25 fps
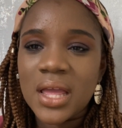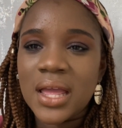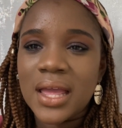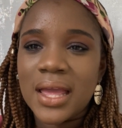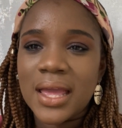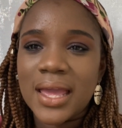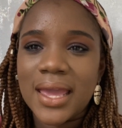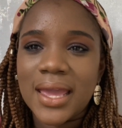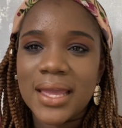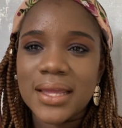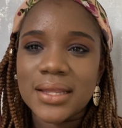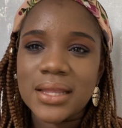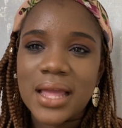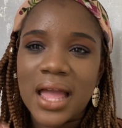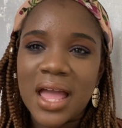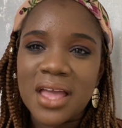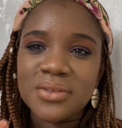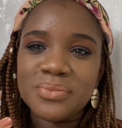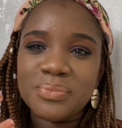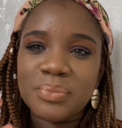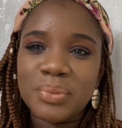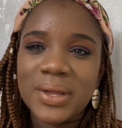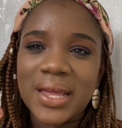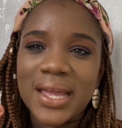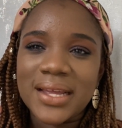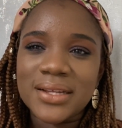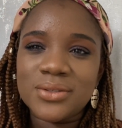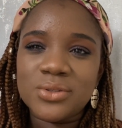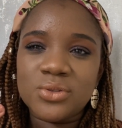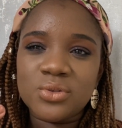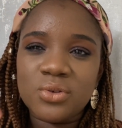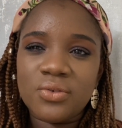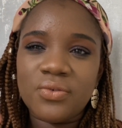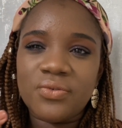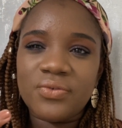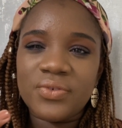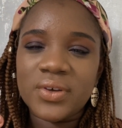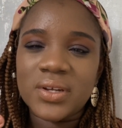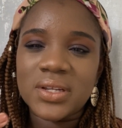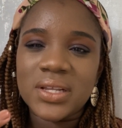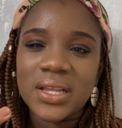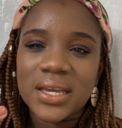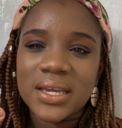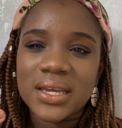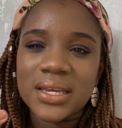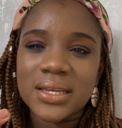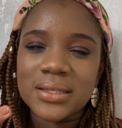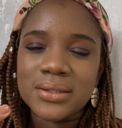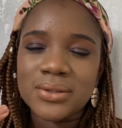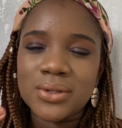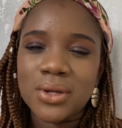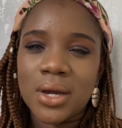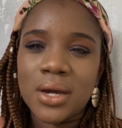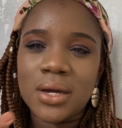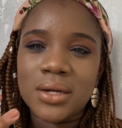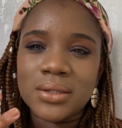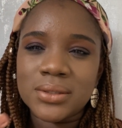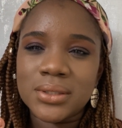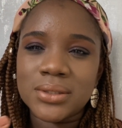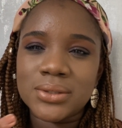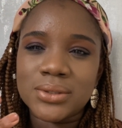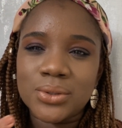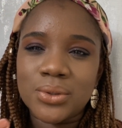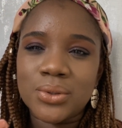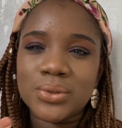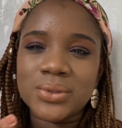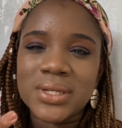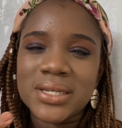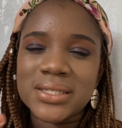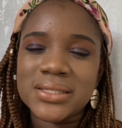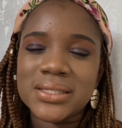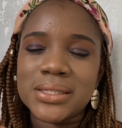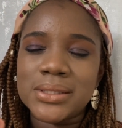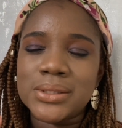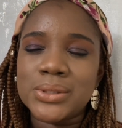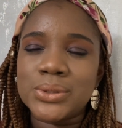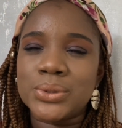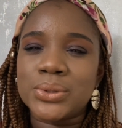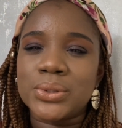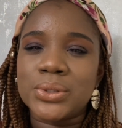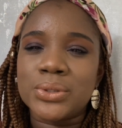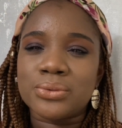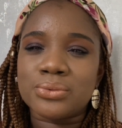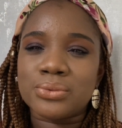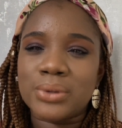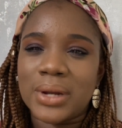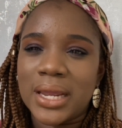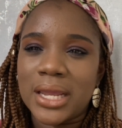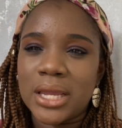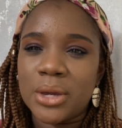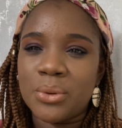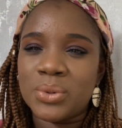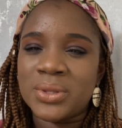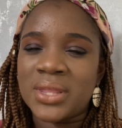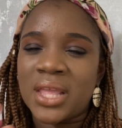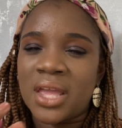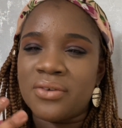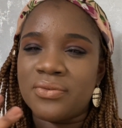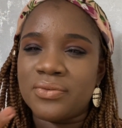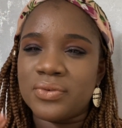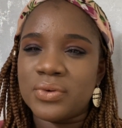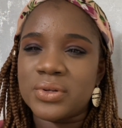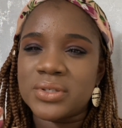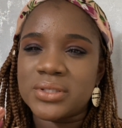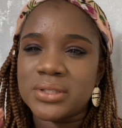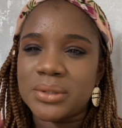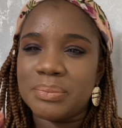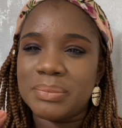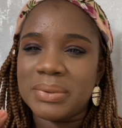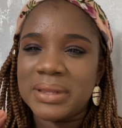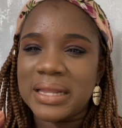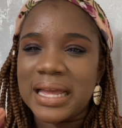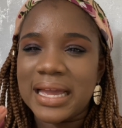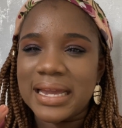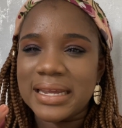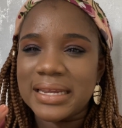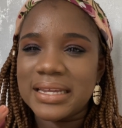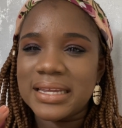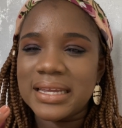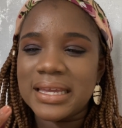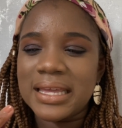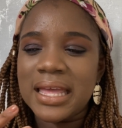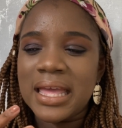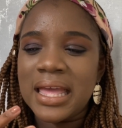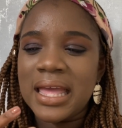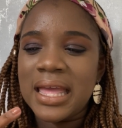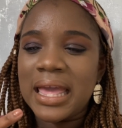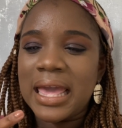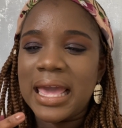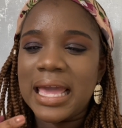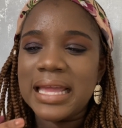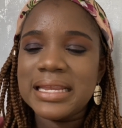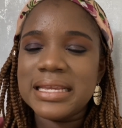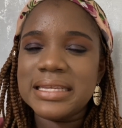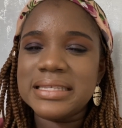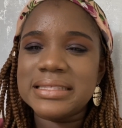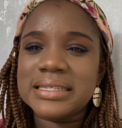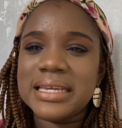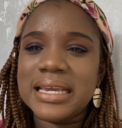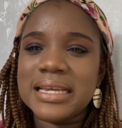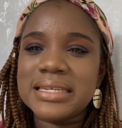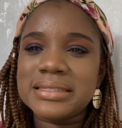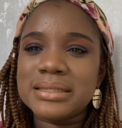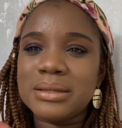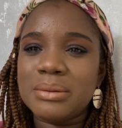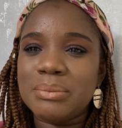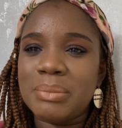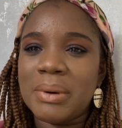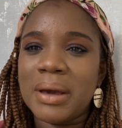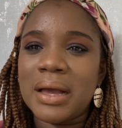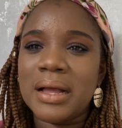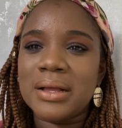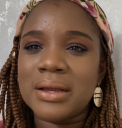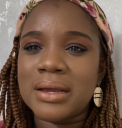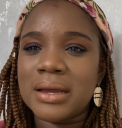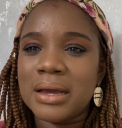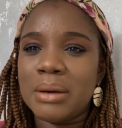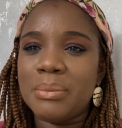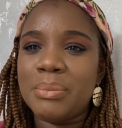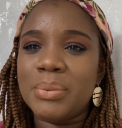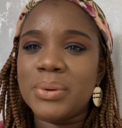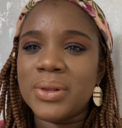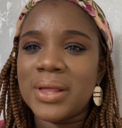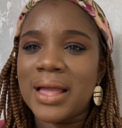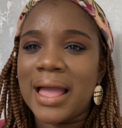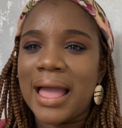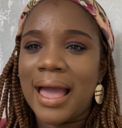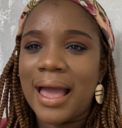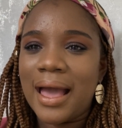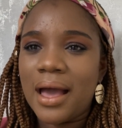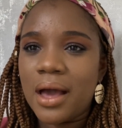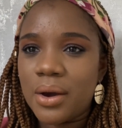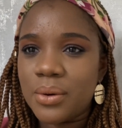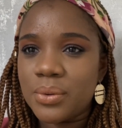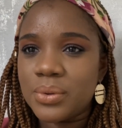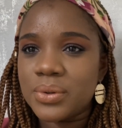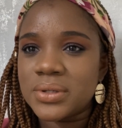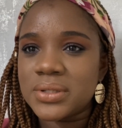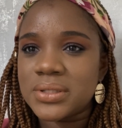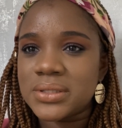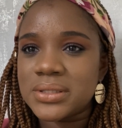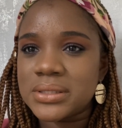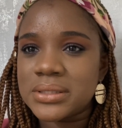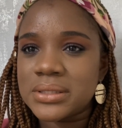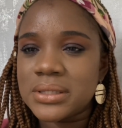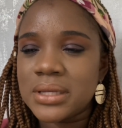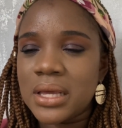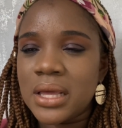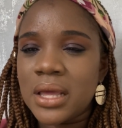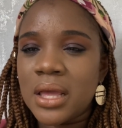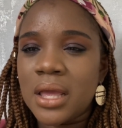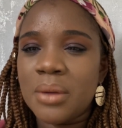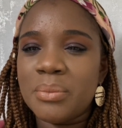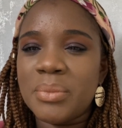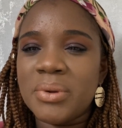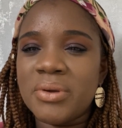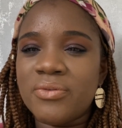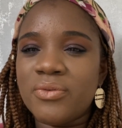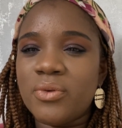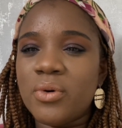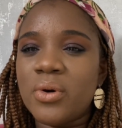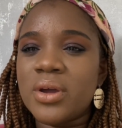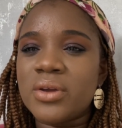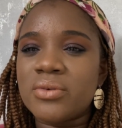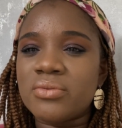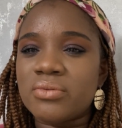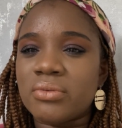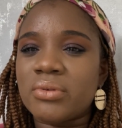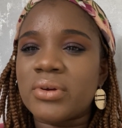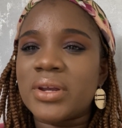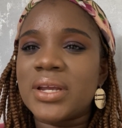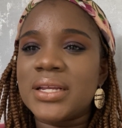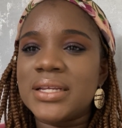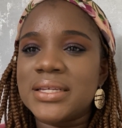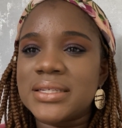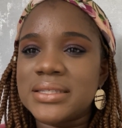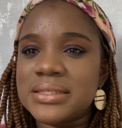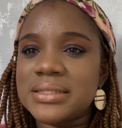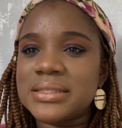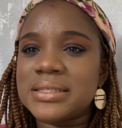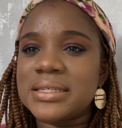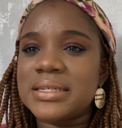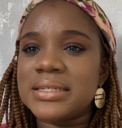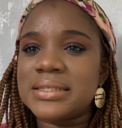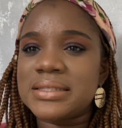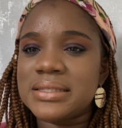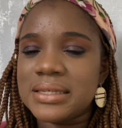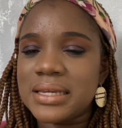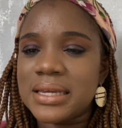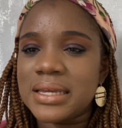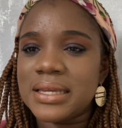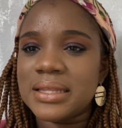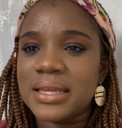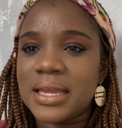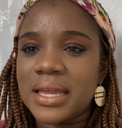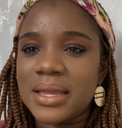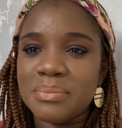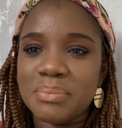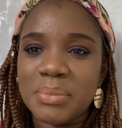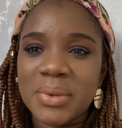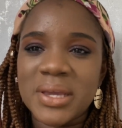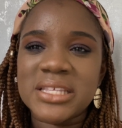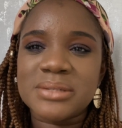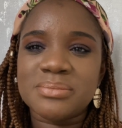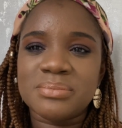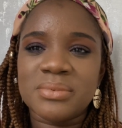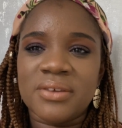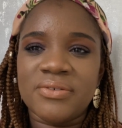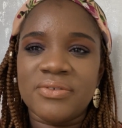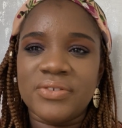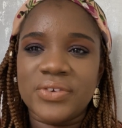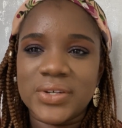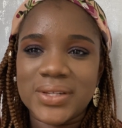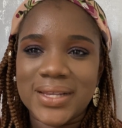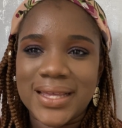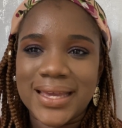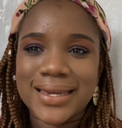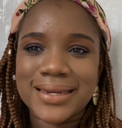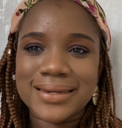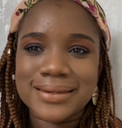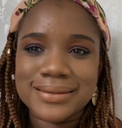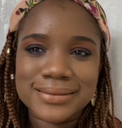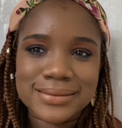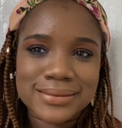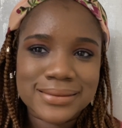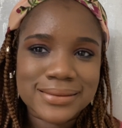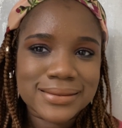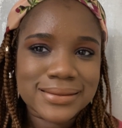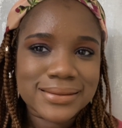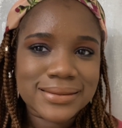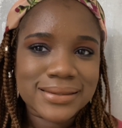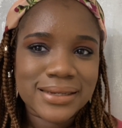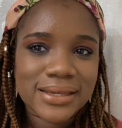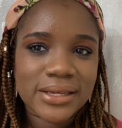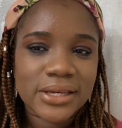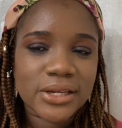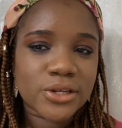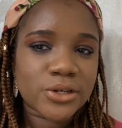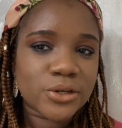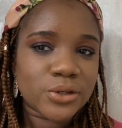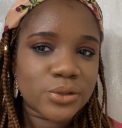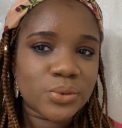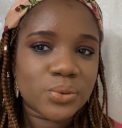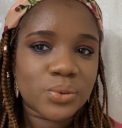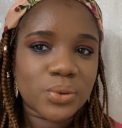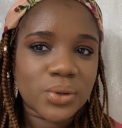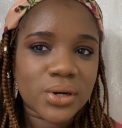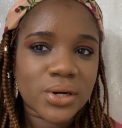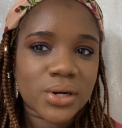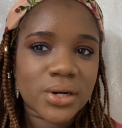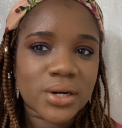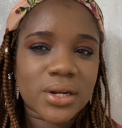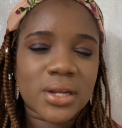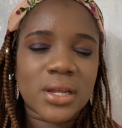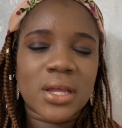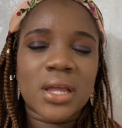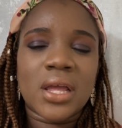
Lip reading: But I do feel like the undertone is a little gray when I first apply it, and it takes about a couple of hours before it really sinks in and makes me feel like it could work.